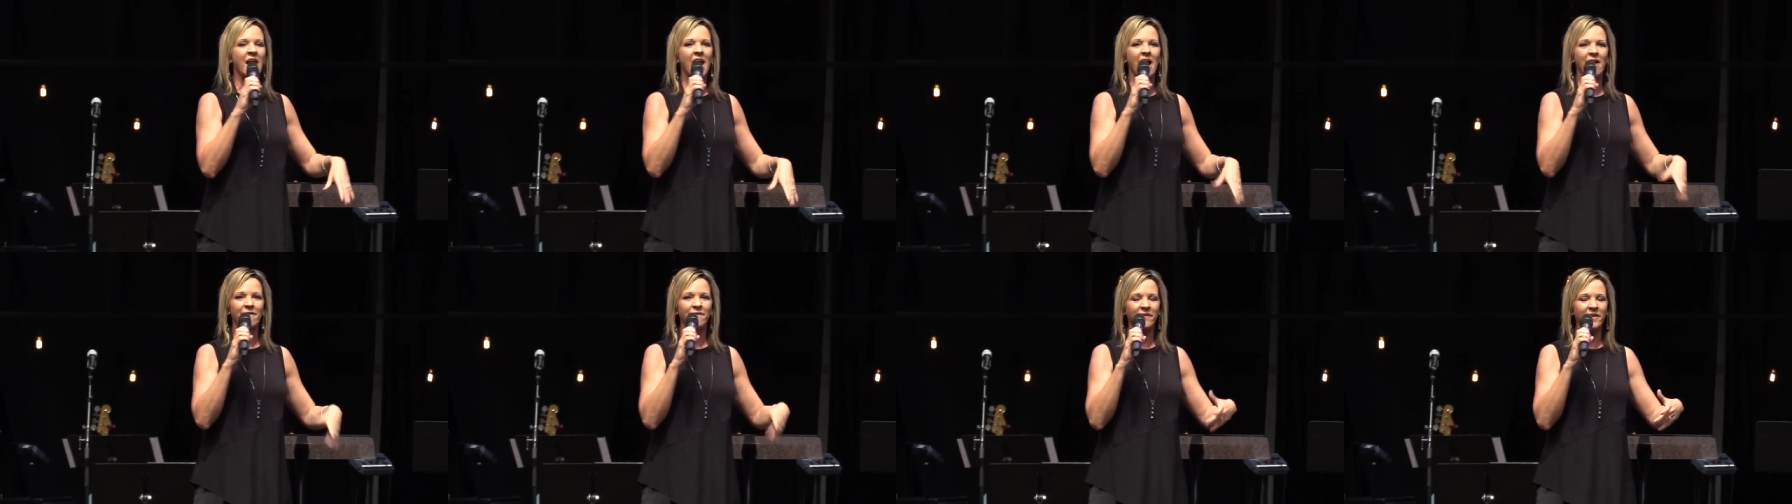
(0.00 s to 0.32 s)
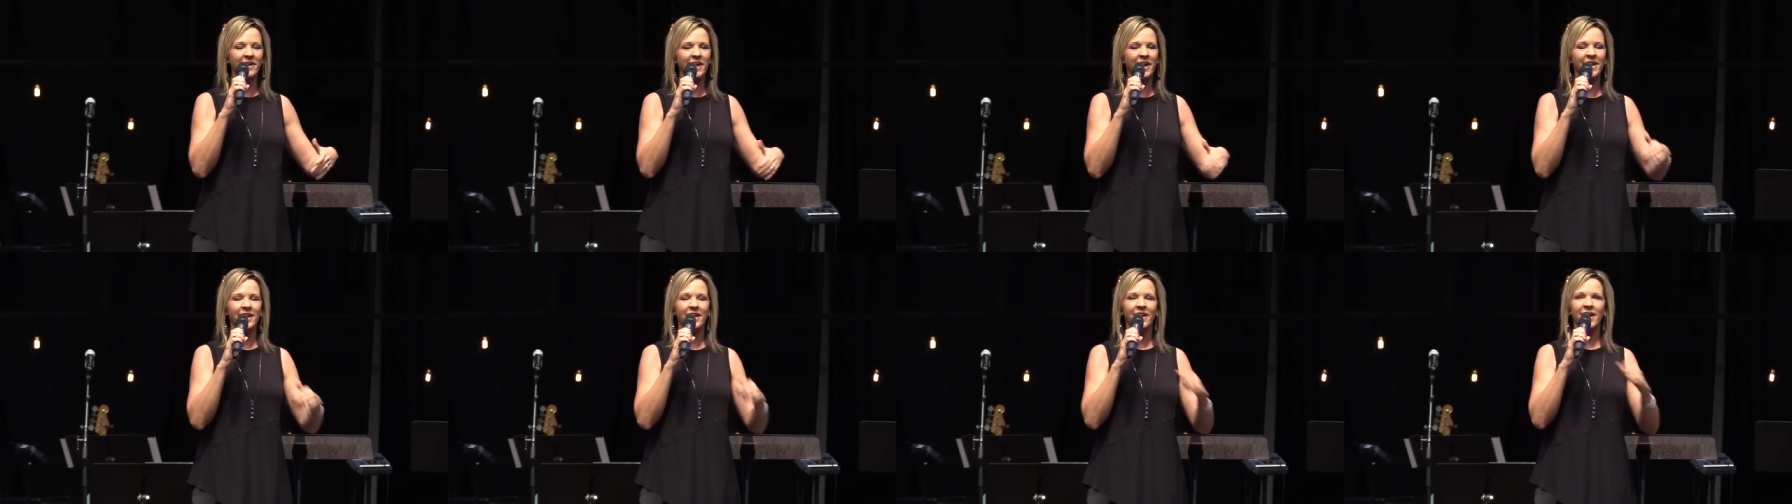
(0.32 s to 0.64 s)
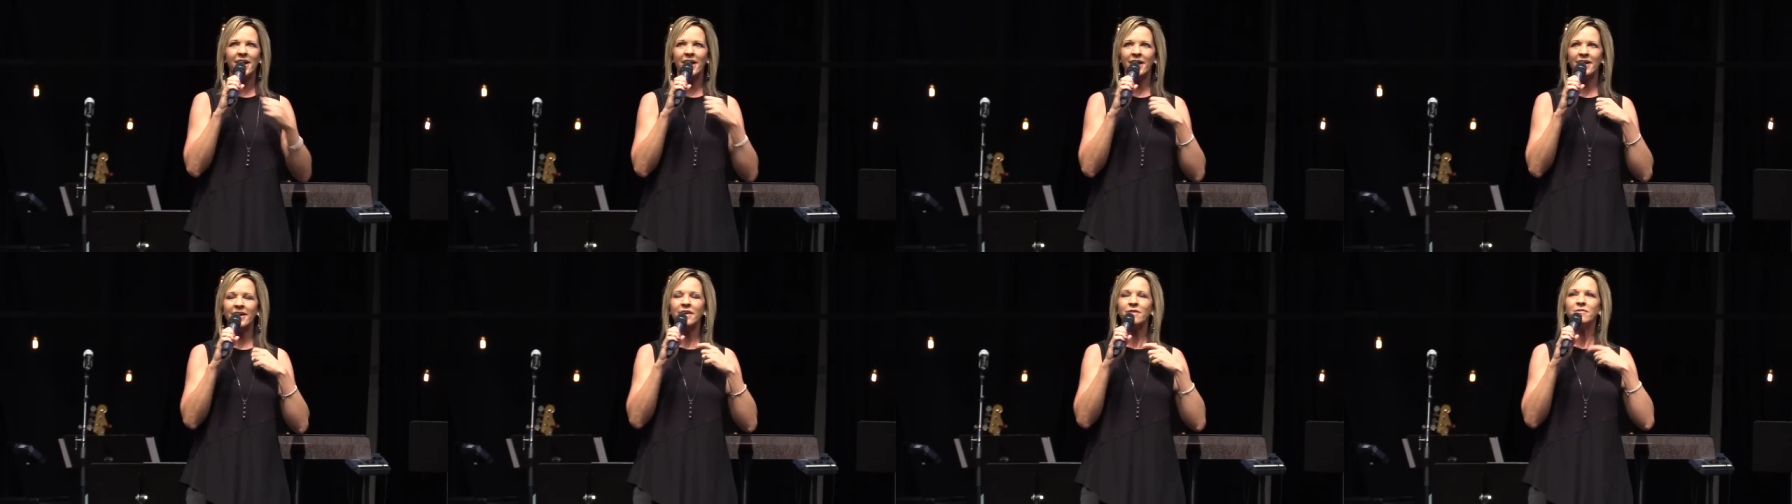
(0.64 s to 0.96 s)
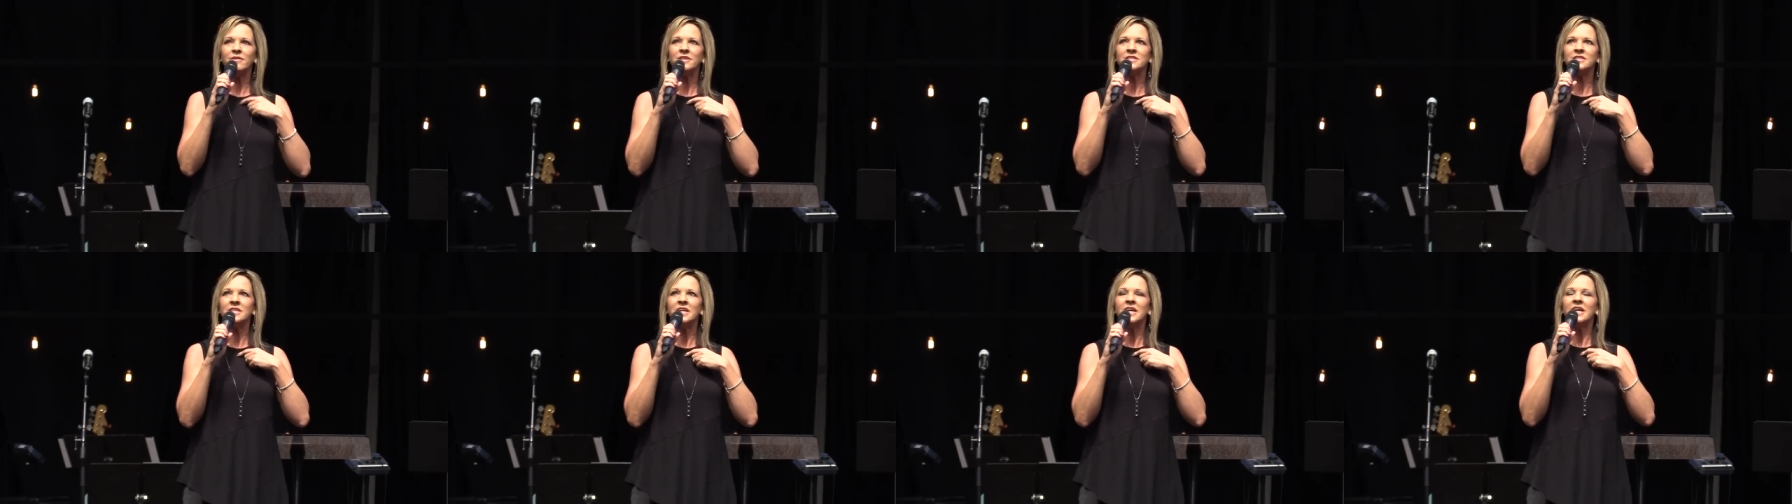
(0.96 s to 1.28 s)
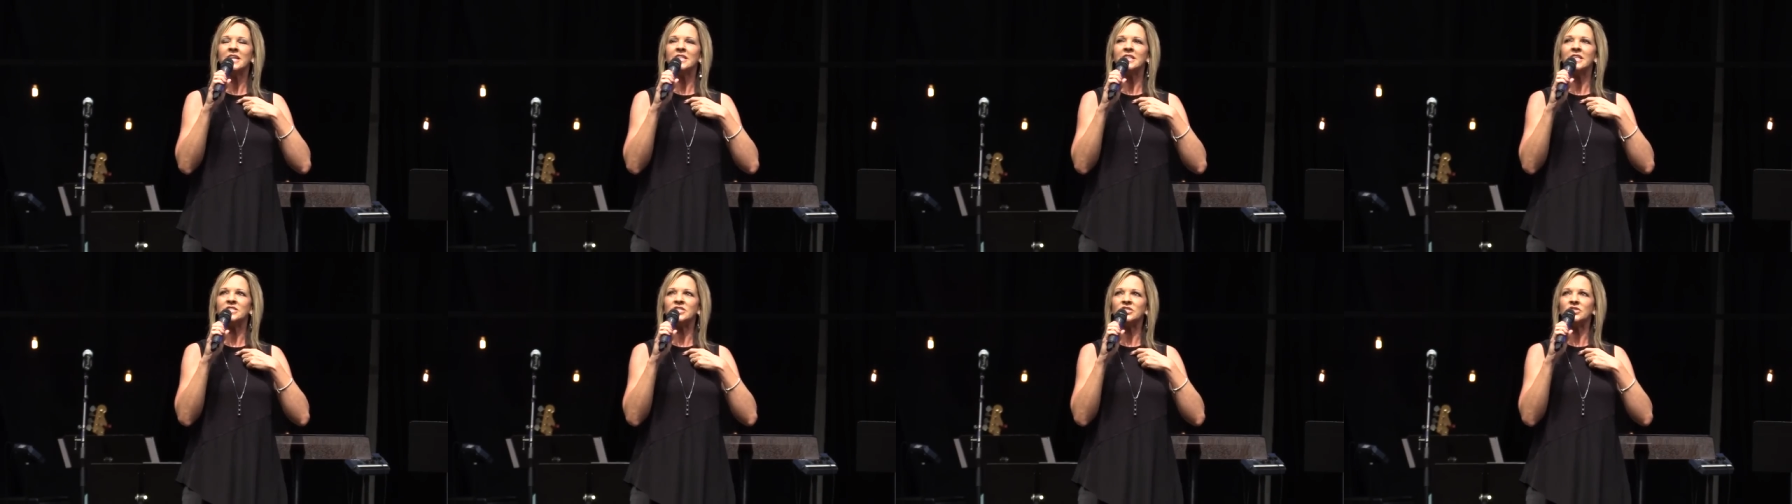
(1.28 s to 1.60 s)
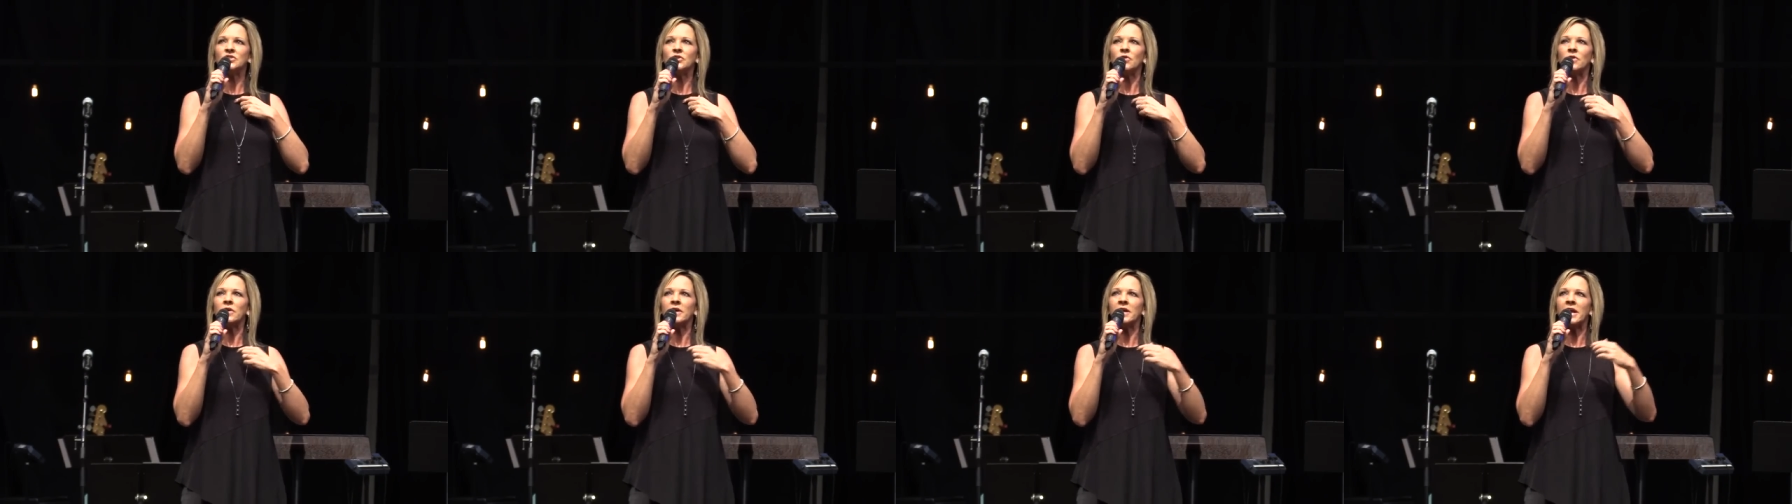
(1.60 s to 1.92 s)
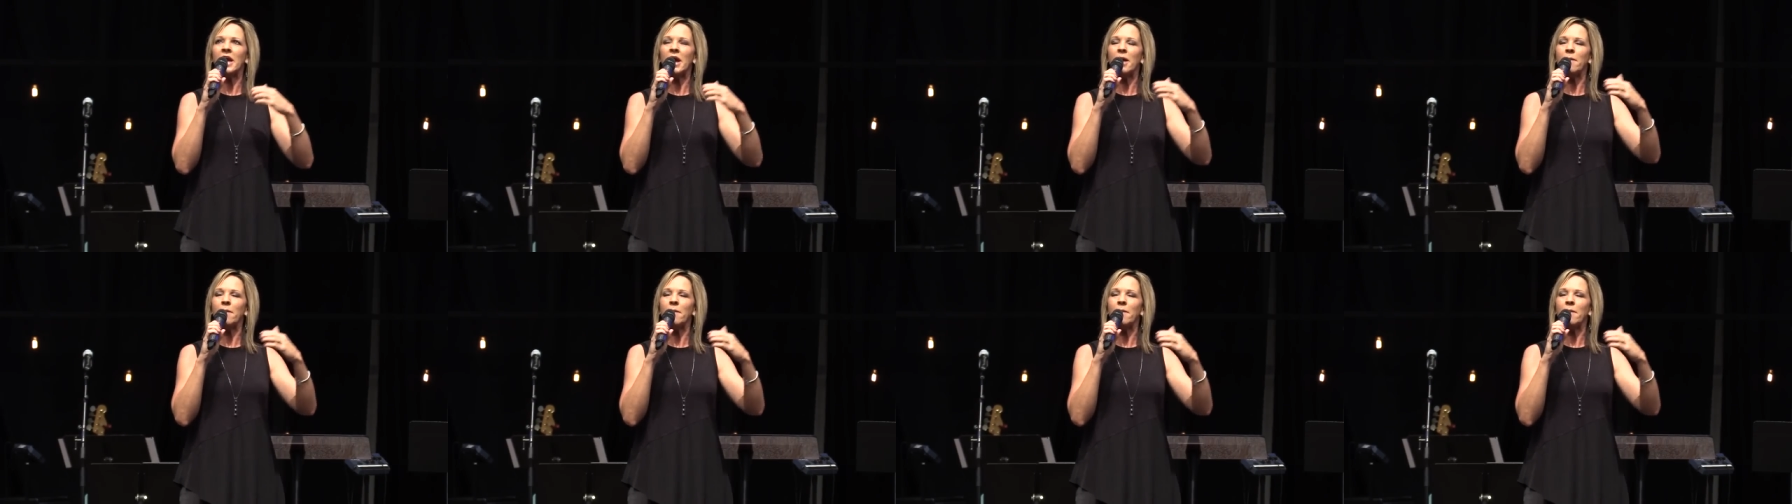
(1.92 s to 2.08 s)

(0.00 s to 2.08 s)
I forget. Uh, it was the story